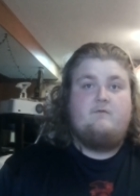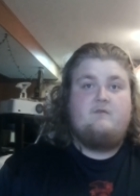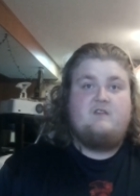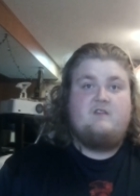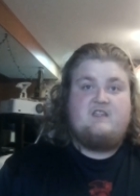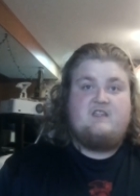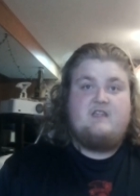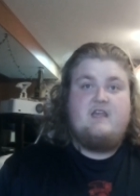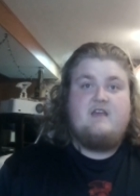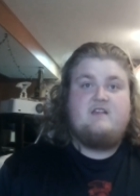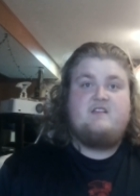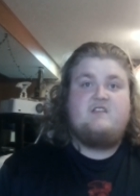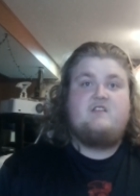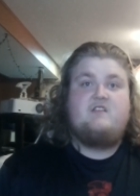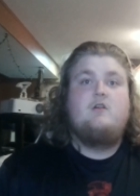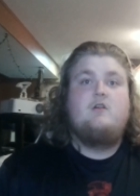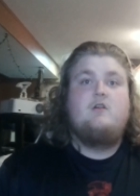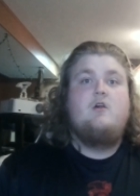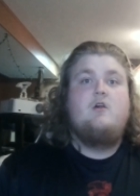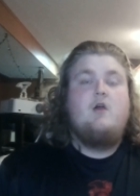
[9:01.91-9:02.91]

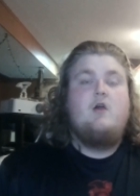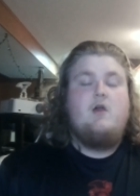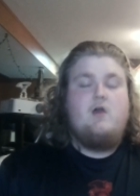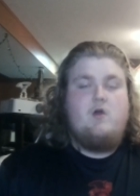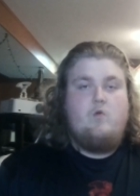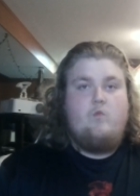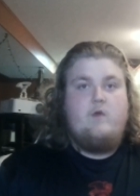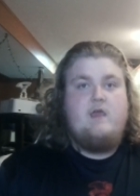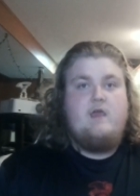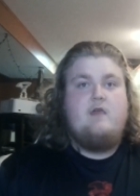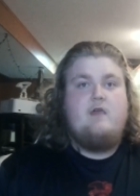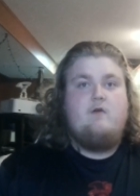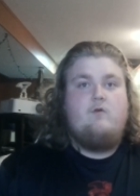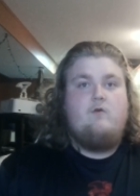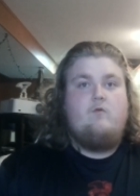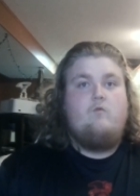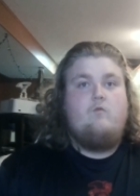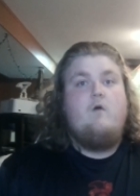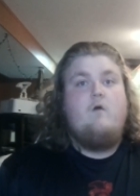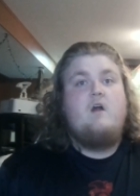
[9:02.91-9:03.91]
6,
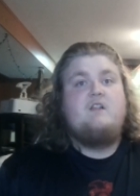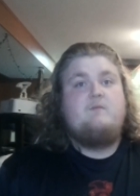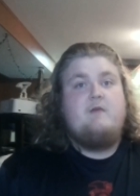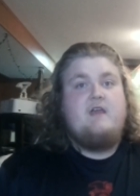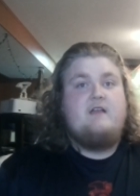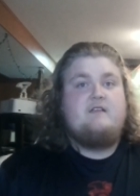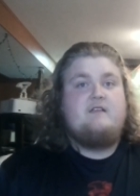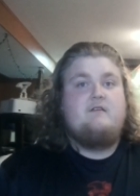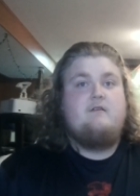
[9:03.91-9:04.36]
closer